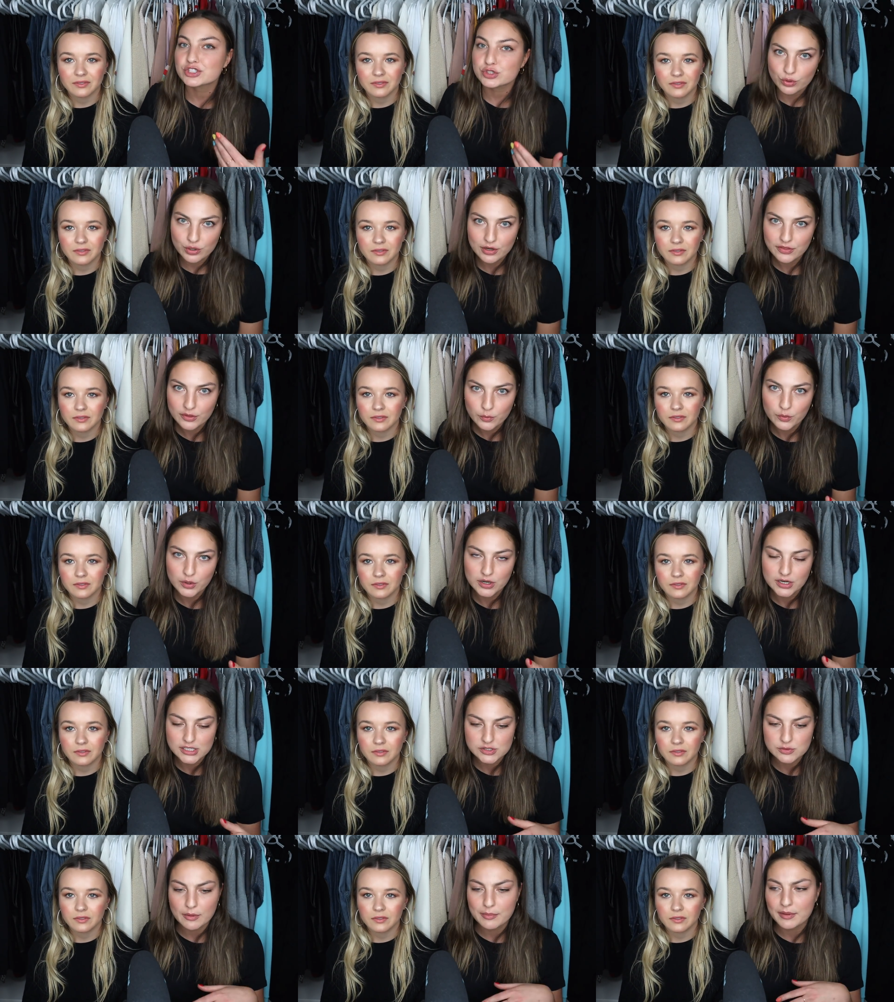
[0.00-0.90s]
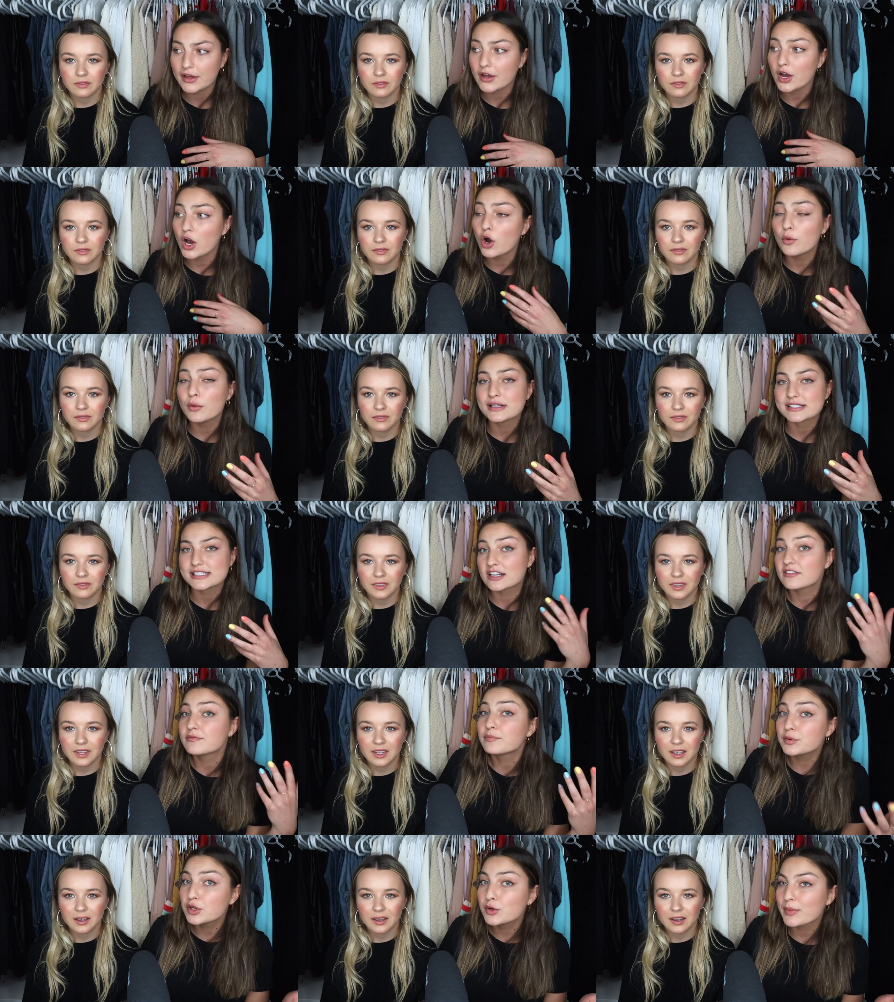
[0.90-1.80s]
Speaker 1: shorten the word. So I'll be like, oh, instead of
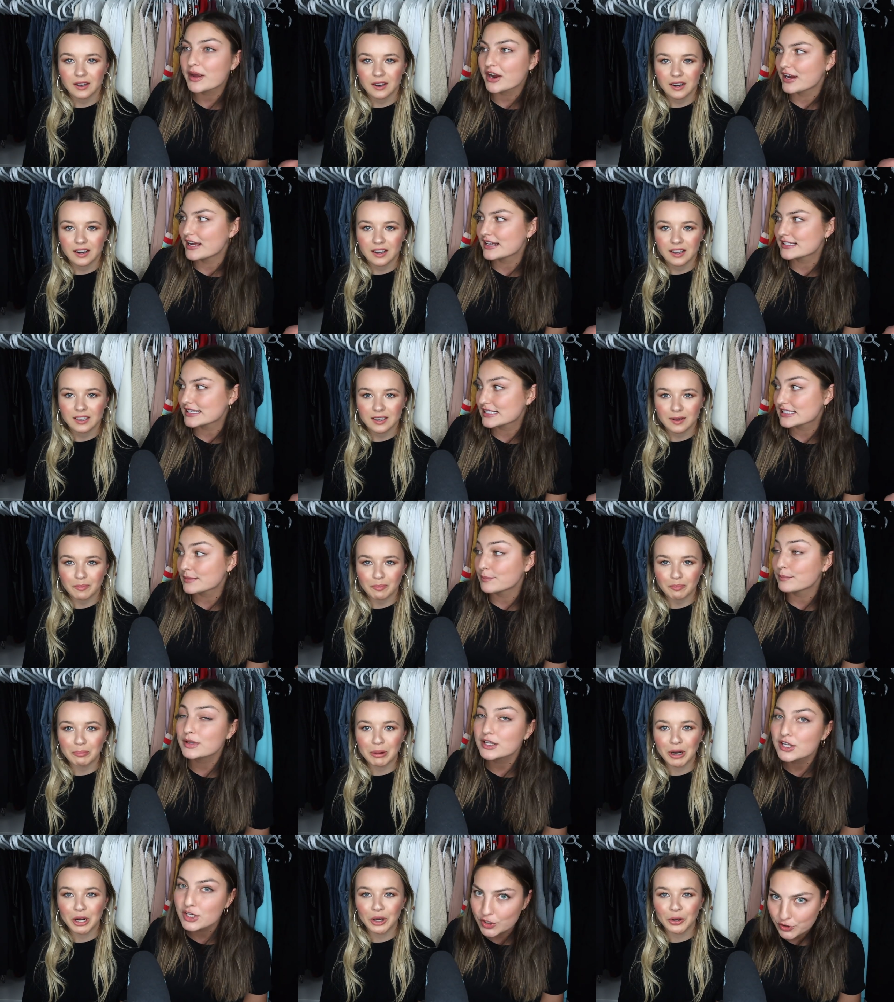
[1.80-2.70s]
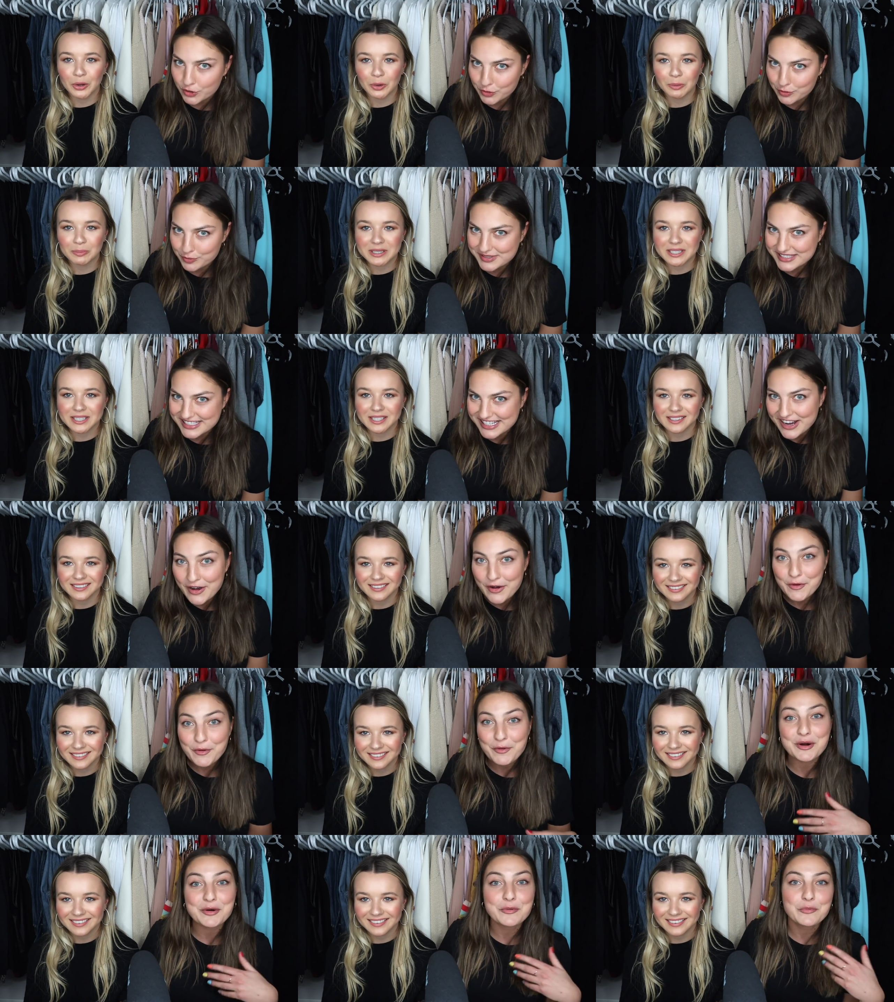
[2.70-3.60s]
blueberries, it's bloobs
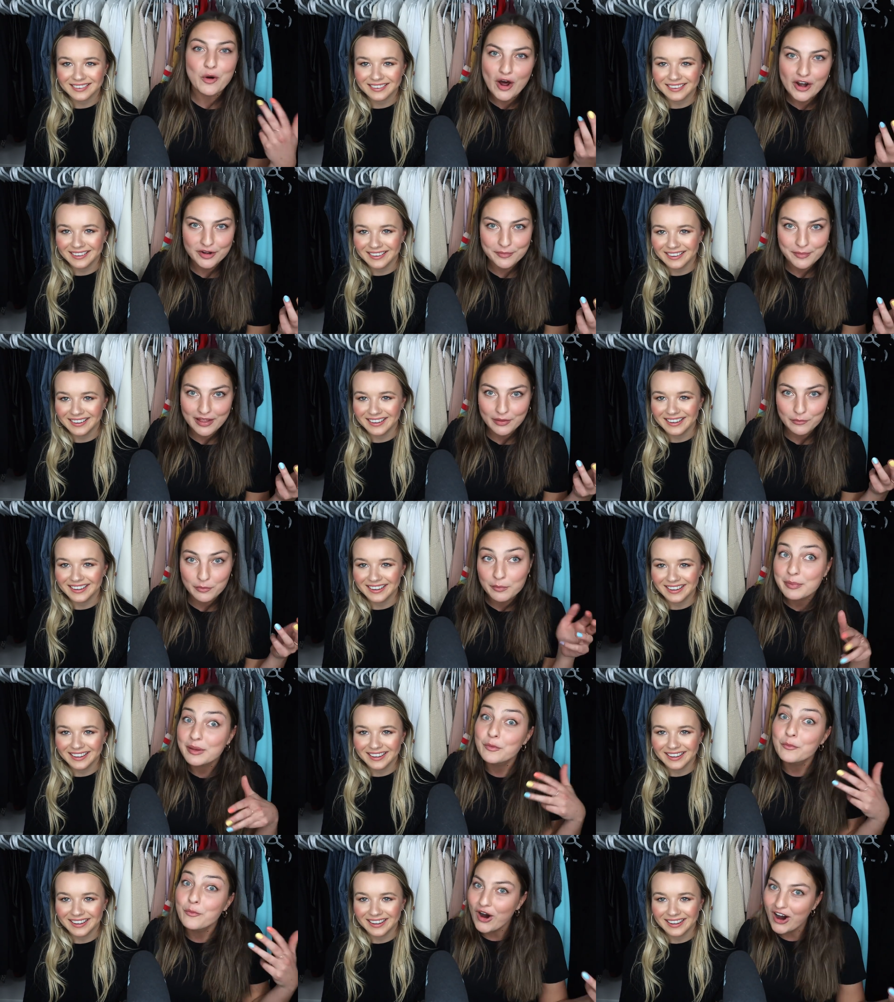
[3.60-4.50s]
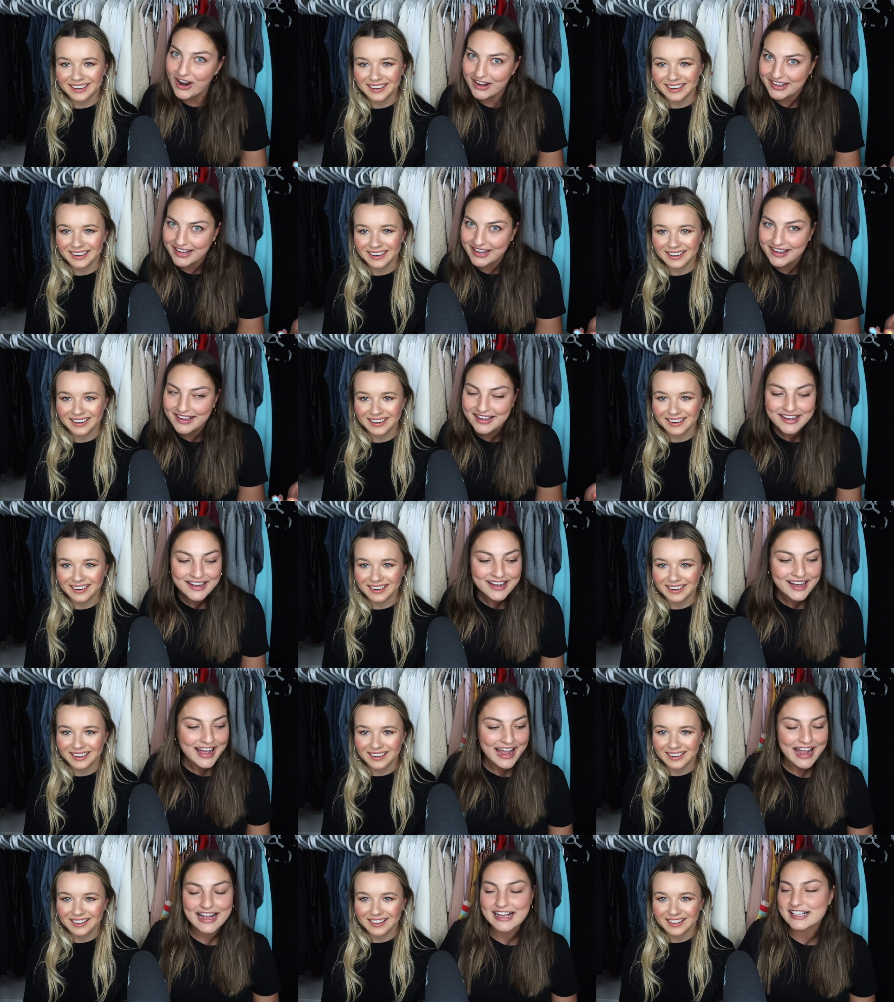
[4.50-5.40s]
or water watermelon would be Wadi.
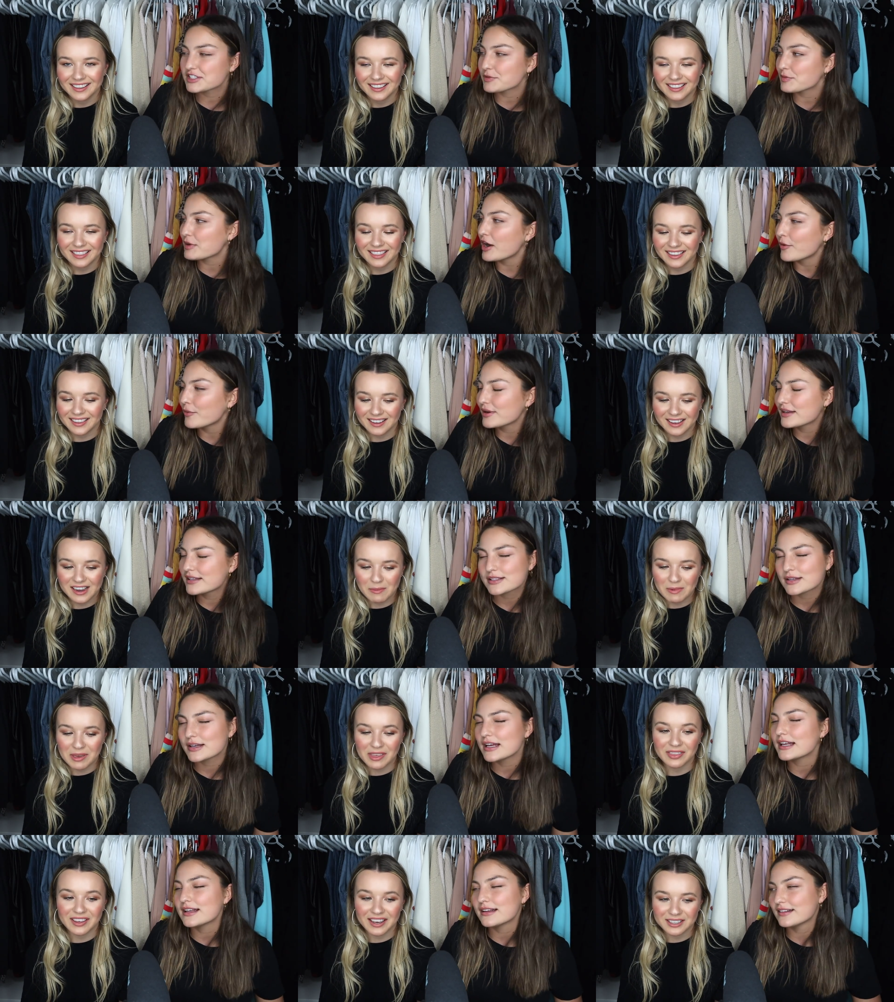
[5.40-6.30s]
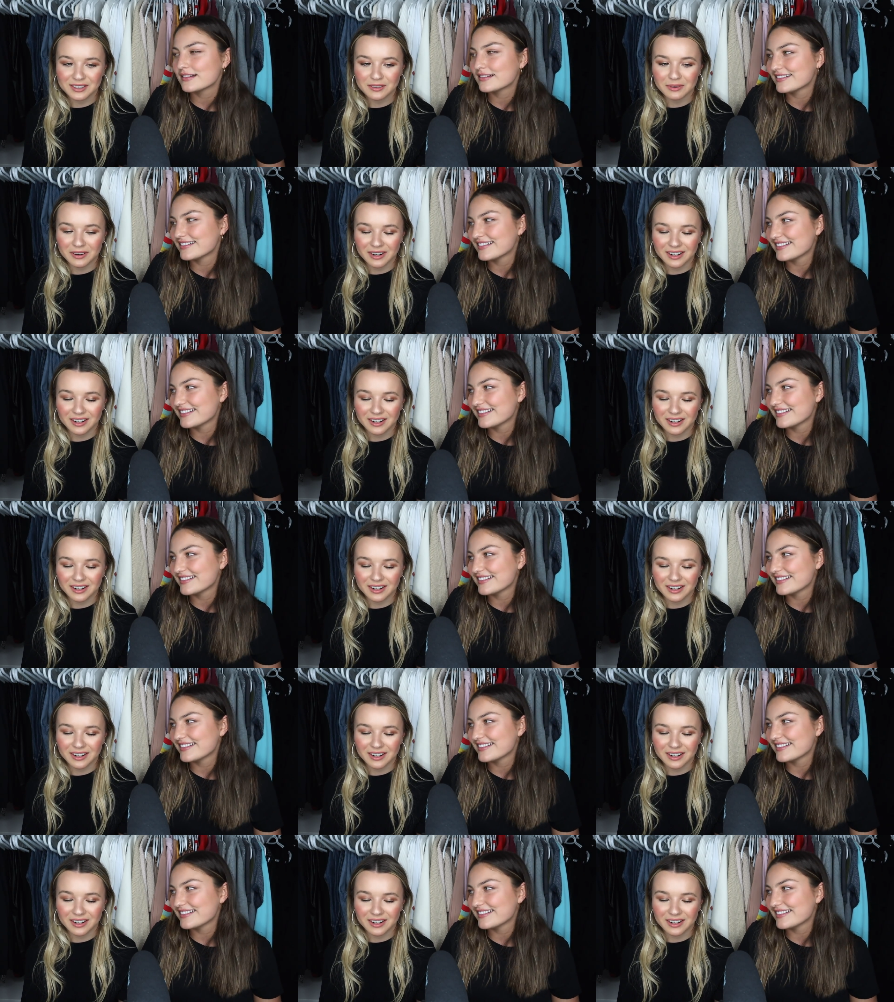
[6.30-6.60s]
And so we always I mean that's